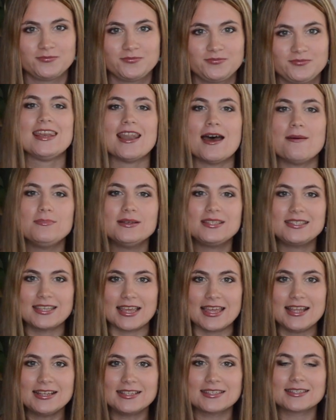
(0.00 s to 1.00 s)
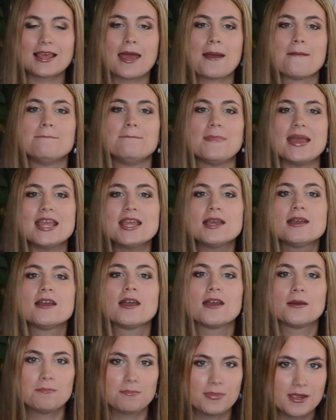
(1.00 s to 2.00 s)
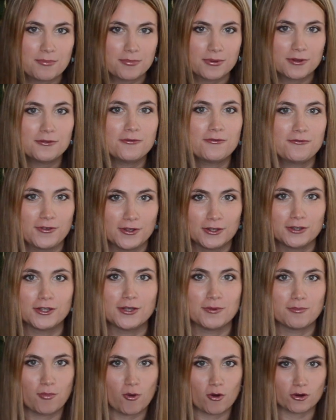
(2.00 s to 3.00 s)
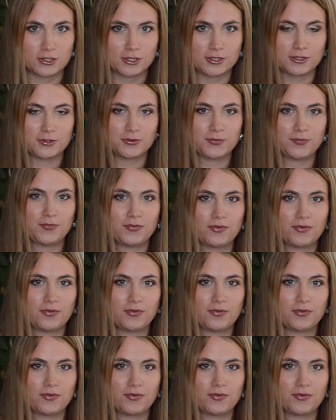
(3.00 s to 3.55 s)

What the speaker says: Number 6, make people feel important.